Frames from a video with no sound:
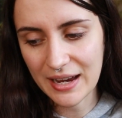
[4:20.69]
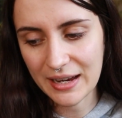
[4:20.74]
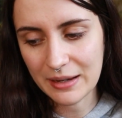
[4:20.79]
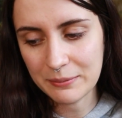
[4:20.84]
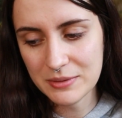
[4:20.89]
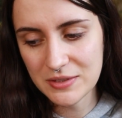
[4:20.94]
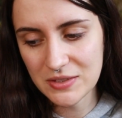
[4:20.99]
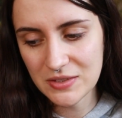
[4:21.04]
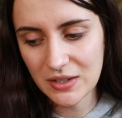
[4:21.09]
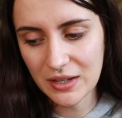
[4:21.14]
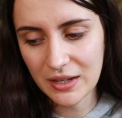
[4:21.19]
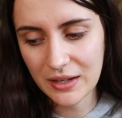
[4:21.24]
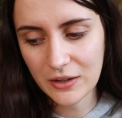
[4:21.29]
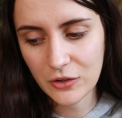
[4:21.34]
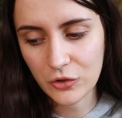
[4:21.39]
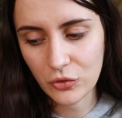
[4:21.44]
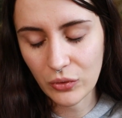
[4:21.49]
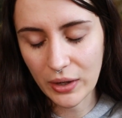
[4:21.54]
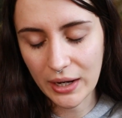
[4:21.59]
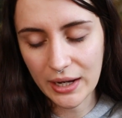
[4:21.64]
I am
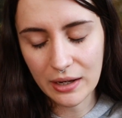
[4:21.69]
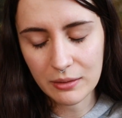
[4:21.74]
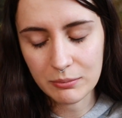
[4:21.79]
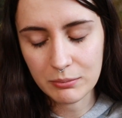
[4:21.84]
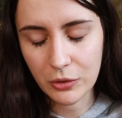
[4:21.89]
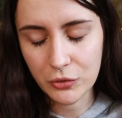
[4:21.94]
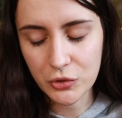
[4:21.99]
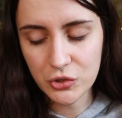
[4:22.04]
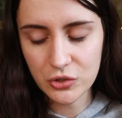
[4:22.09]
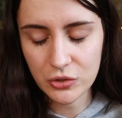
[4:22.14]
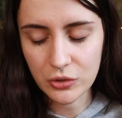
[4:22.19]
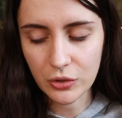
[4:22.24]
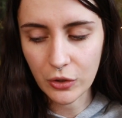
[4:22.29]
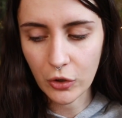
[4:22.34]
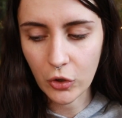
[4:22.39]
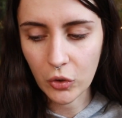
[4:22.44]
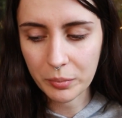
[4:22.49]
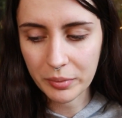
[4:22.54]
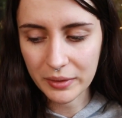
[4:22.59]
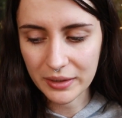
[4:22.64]
seeing great emotional
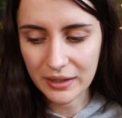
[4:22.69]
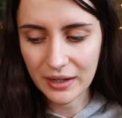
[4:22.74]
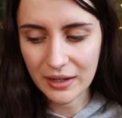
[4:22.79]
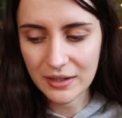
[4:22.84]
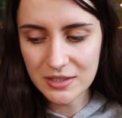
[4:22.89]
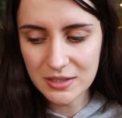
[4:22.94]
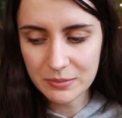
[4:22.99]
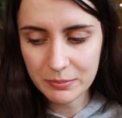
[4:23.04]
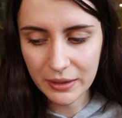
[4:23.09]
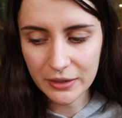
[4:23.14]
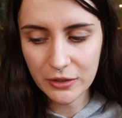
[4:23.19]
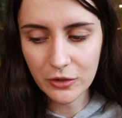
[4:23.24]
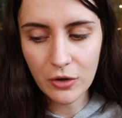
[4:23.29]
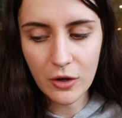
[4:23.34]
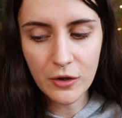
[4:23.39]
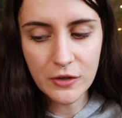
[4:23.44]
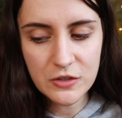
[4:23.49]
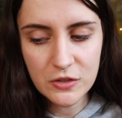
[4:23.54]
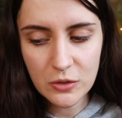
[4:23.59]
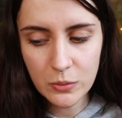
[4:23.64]
openness, but you're
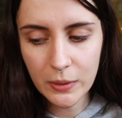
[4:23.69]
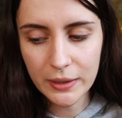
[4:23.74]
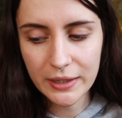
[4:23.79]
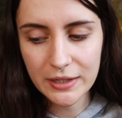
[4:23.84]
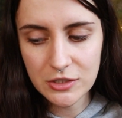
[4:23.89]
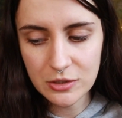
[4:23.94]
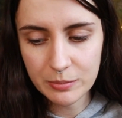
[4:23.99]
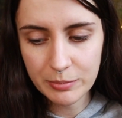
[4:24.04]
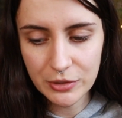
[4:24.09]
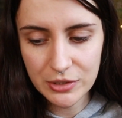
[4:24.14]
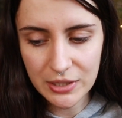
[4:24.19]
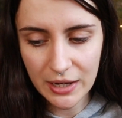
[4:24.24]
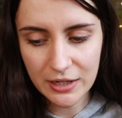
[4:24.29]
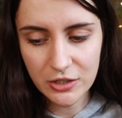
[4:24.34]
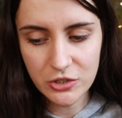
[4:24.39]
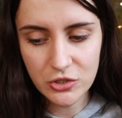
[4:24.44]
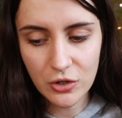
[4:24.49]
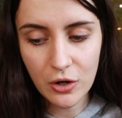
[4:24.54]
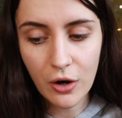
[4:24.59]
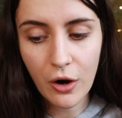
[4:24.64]
also wanting to
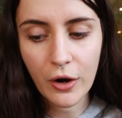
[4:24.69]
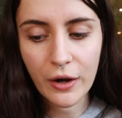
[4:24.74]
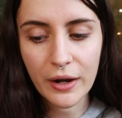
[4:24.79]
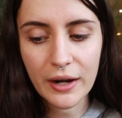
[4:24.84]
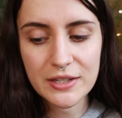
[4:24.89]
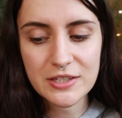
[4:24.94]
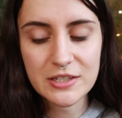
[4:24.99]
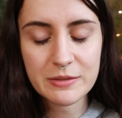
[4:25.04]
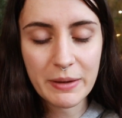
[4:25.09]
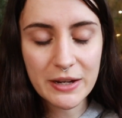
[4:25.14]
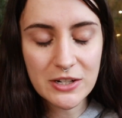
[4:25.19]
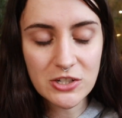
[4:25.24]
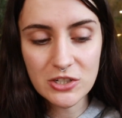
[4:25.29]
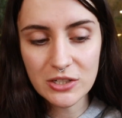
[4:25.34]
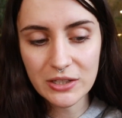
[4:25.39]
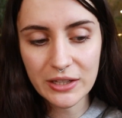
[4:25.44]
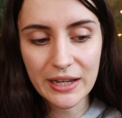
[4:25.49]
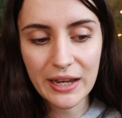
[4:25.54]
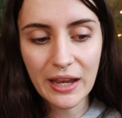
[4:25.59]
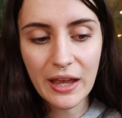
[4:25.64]
protect your heart,
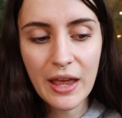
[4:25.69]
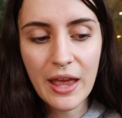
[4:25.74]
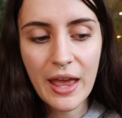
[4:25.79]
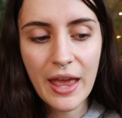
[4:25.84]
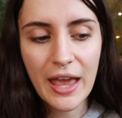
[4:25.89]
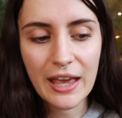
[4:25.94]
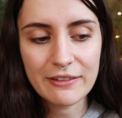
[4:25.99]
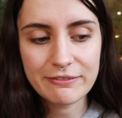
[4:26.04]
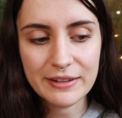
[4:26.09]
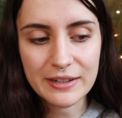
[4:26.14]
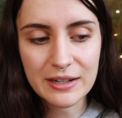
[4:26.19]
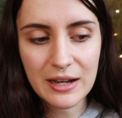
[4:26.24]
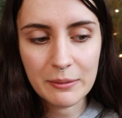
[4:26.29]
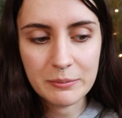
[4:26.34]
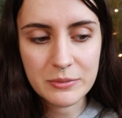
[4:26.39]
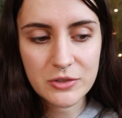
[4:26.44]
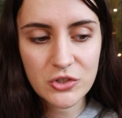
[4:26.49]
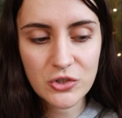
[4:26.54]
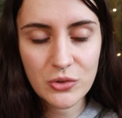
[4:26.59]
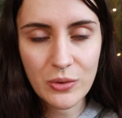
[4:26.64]
especially if it
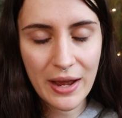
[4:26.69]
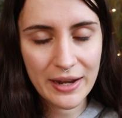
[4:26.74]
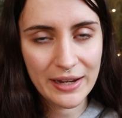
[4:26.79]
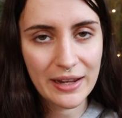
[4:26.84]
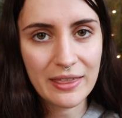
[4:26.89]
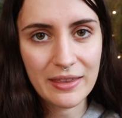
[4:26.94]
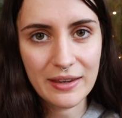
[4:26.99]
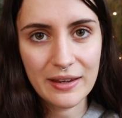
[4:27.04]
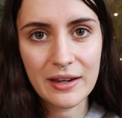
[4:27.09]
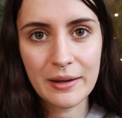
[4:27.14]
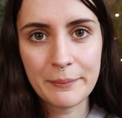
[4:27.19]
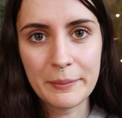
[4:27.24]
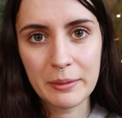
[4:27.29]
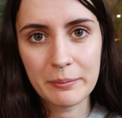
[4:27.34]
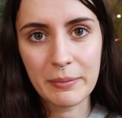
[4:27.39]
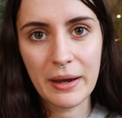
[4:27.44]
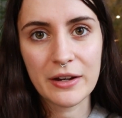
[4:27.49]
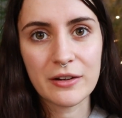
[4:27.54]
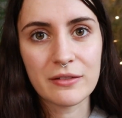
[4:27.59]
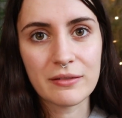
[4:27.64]
comes to anything
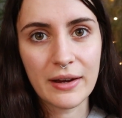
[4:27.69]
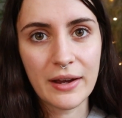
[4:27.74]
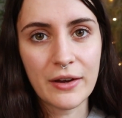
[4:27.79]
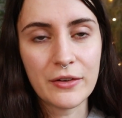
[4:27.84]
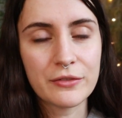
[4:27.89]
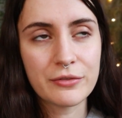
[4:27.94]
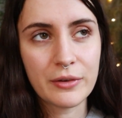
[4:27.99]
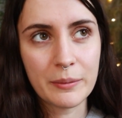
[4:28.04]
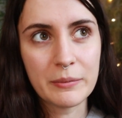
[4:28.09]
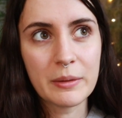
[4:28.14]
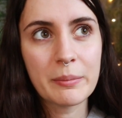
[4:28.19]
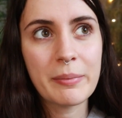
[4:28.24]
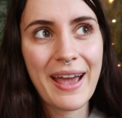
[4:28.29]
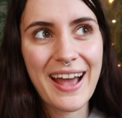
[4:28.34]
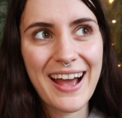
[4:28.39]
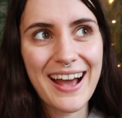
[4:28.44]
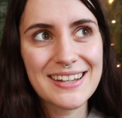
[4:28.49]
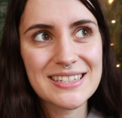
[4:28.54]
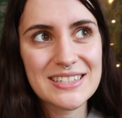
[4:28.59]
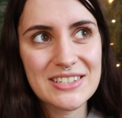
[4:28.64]
coming back around from the
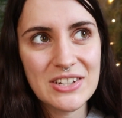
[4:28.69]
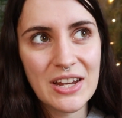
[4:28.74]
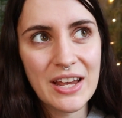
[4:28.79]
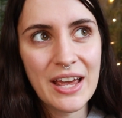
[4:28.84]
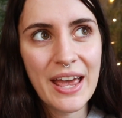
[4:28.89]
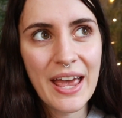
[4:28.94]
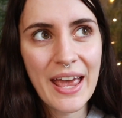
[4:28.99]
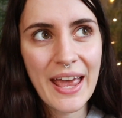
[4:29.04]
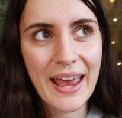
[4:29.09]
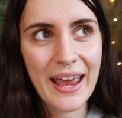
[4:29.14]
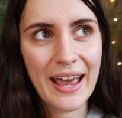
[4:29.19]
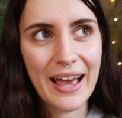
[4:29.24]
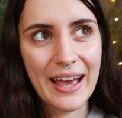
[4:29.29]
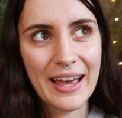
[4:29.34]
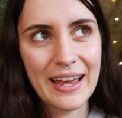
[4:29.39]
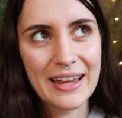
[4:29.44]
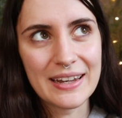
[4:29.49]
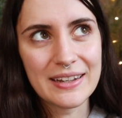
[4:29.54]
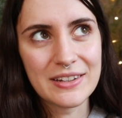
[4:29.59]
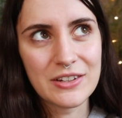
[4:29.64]
past
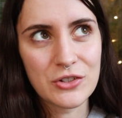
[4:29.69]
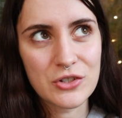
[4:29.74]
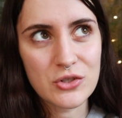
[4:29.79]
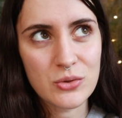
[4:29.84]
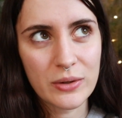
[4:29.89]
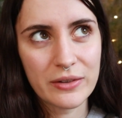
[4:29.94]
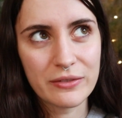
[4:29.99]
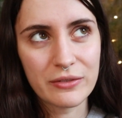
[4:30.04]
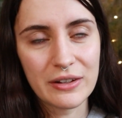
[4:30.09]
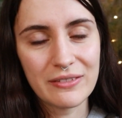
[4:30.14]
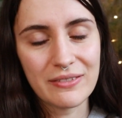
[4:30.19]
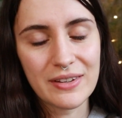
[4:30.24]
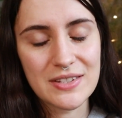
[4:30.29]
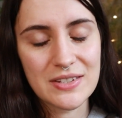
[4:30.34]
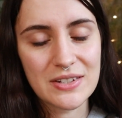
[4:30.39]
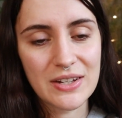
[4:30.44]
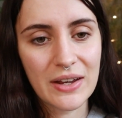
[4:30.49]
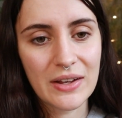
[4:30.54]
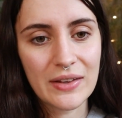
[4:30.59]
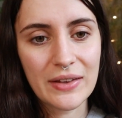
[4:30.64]
and you're sort of
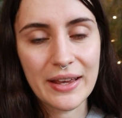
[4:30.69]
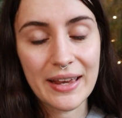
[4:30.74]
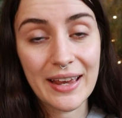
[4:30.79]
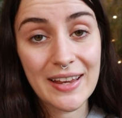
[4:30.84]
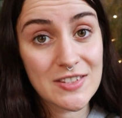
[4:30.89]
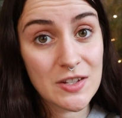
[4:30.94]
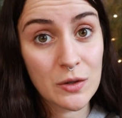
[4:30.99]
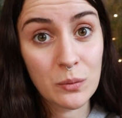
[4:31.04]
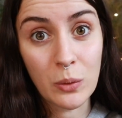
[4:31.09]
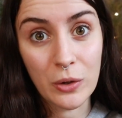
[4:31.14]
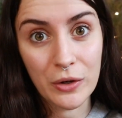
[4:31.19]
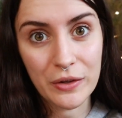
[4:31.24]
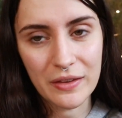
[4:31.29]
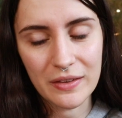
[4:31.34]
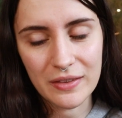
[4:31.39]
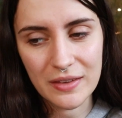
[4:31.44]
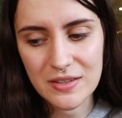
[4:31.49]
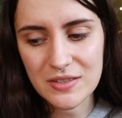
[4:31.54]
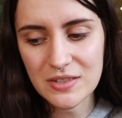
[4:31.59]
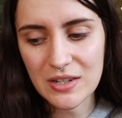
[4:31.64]
revisiting, like, is it worth
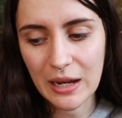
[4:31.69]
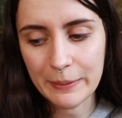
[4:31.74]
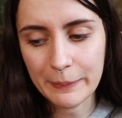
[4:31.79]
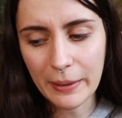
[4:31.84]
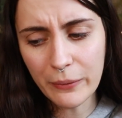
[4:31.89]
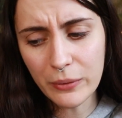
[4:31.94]
it this time?